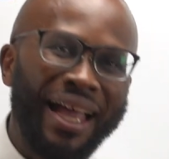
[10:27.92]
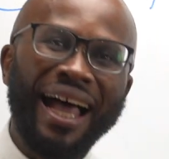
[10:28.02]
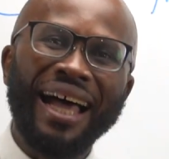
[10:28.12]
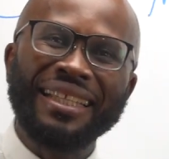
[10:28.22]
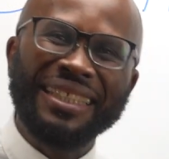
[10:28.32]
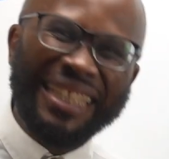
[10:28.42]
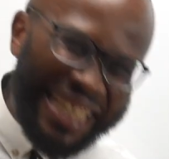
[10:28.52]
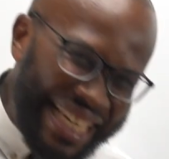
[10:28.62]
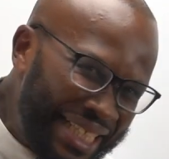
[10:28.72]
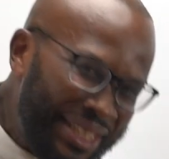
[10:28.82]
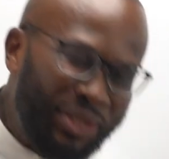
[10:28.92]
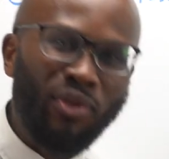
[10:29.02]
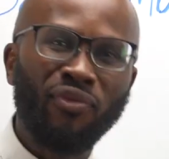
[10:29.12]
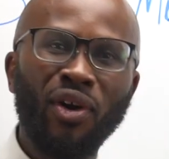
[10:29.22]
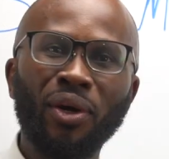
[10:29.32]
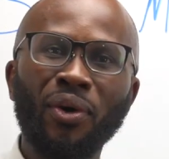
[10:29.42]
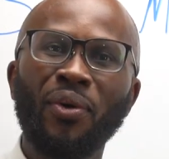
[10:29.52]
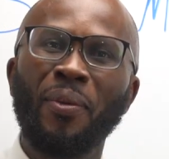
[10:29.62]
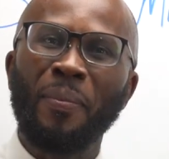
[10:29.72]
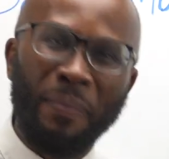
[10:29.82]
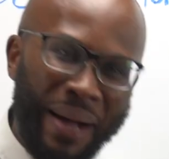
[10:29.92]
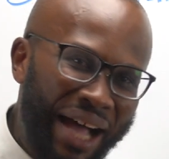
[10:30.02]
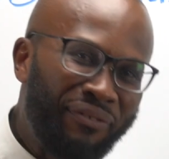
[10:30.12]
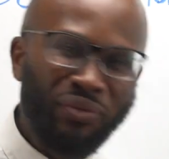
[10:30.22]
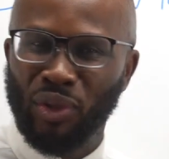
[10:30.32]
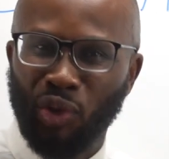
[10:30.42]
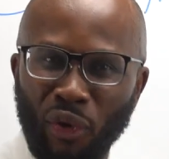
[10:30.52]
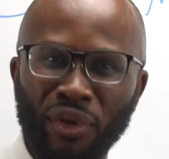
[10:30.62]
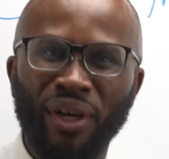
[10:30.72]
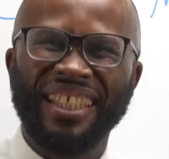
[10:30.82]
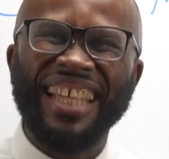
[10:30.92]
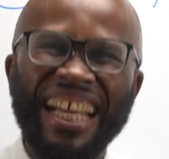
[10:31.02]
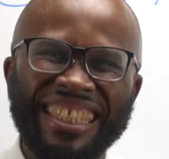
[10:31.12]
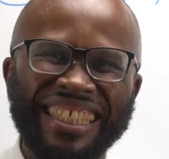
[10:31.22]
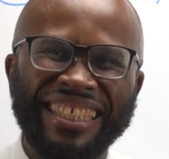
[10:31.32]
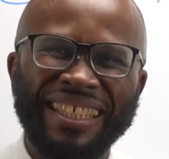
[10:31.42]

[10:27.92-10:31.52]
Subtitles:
and easy to follow math tutorial. Yes?